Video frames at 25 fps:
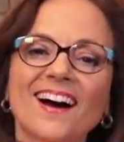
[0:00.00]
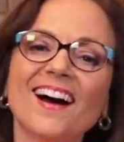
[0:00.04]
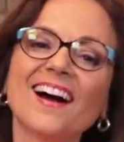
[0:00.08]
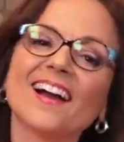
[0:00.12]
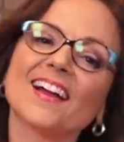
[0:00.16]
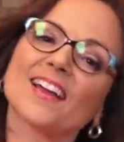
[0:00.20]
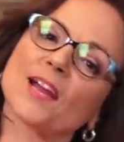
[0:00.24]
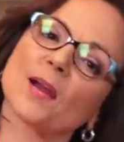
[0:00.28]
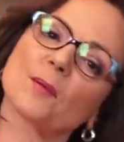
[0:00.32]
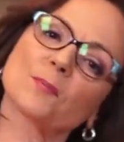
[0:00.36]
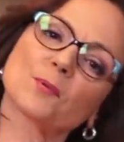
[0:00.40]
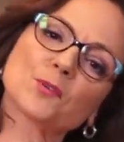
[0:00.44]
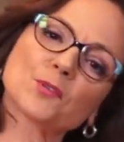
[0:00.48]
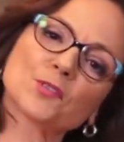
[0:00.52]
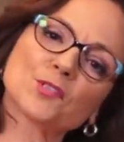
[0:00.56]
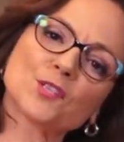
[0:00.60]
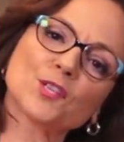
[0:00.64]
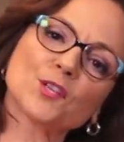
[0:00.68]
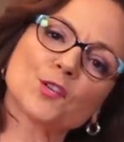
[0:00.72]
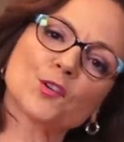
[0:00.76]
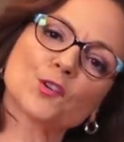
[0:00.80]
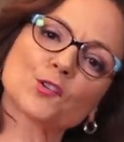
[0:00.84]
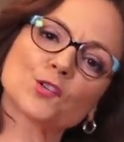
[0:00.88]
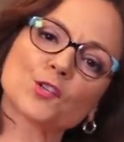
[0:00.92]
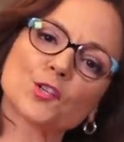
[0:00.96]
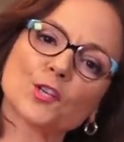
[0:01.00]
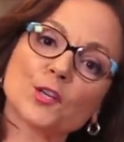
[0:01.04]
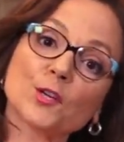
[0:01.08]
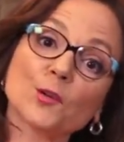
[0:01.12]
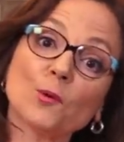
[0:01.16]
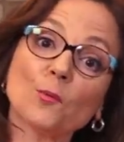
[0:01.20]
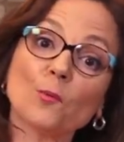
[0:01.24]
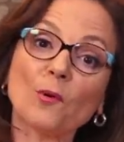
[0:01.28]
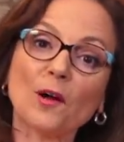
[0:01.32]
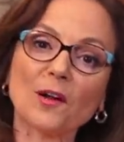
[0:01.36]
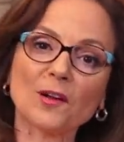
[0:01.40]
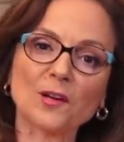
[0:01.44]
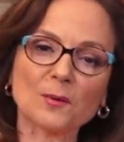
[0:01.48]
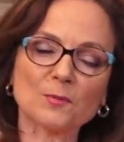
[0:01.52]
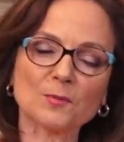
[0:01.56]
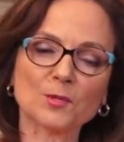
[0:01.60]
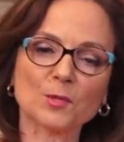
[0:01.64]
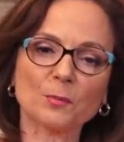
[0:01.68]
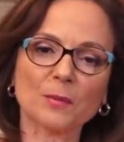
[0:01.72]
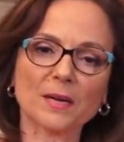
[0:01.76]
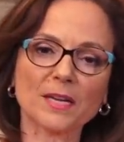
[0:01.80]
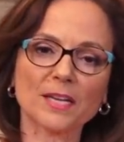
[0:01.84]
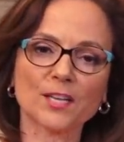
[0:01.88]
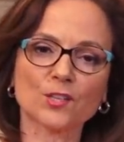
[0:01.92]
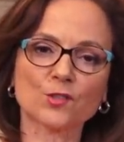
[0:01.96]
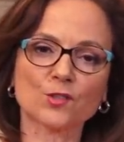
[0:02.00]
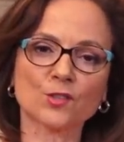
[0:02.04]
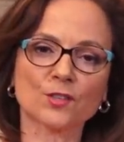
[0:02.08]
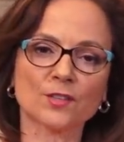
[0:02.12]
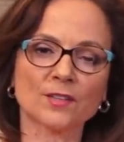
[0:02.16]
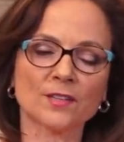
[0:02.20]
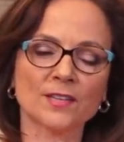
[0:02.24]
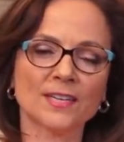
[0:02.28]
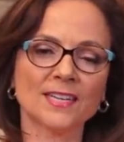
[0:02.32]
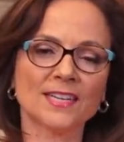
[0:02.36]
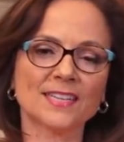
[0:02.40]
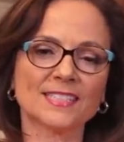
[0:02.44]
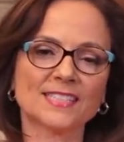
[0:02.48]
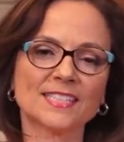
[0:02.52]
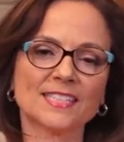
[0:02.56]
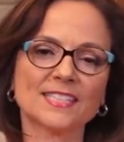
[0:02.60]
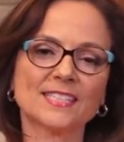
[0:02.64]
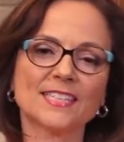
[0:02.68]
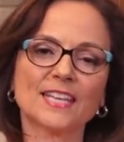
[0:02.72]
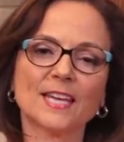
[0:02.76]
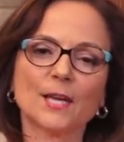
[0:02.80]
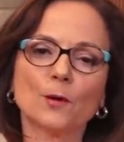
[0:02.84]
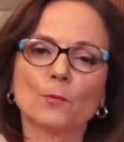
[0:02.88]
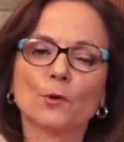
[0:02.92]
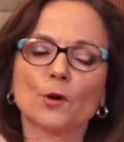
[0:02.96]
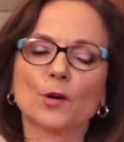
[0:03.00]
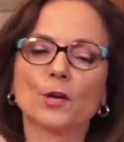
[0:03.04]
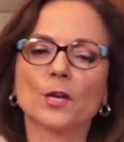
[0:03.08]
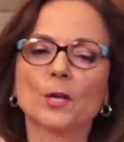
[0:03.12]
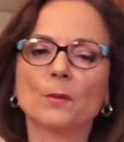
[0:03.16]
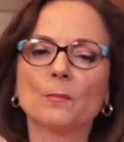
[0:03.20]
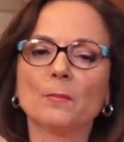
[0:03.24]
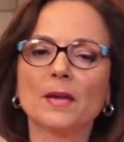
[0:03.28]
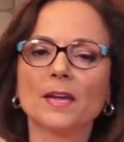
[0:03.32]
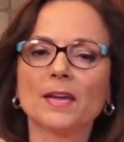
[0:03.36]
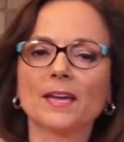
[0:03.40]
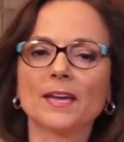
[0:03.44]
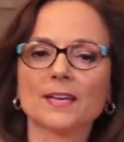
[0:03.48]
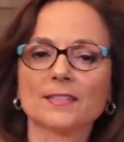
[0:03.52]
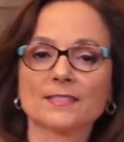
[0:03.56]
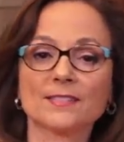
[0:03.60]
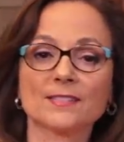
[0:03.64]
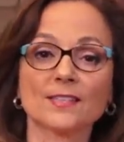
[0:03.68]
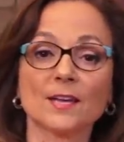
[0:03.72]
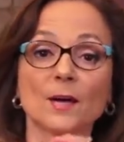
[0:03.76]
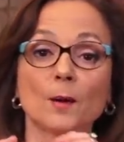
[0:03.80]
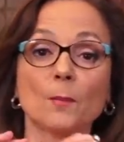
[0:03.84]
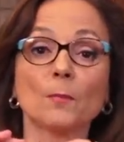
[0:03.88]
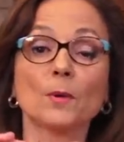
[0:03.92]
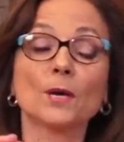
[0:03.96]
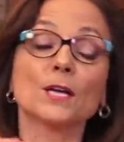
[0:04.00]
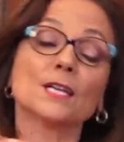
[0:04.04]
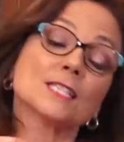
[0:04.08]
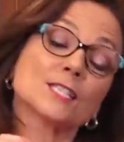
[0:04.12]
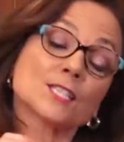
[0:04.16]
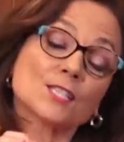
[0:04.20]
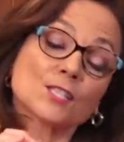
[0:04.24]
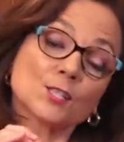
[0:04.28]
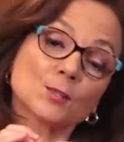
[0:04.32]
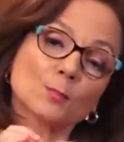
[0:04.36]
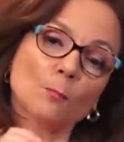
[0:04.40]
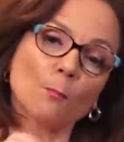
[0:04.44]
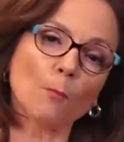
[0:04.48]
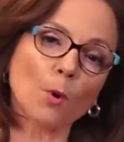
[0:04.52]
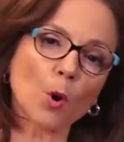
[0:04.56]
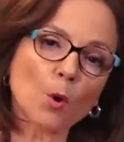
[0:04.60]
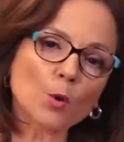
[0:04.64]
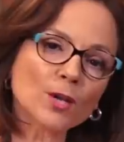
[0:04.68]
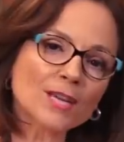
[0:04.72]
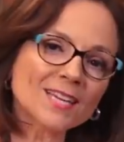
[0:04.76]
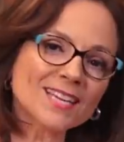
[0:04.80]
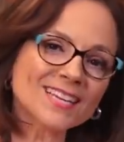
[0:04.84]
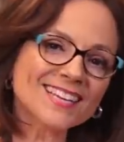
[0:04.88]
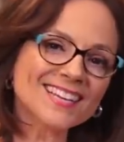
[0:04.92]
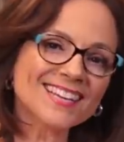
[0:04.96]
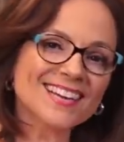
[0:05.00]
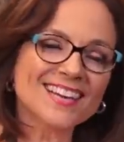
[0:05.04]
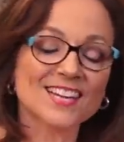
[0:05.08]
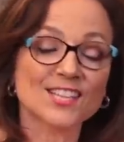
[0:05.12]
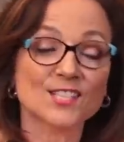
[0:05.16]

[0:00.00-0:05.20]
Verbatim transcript: Hi, I'm Christine Cushing. Welcome to my kitchen. Today we're gonna make some smoky,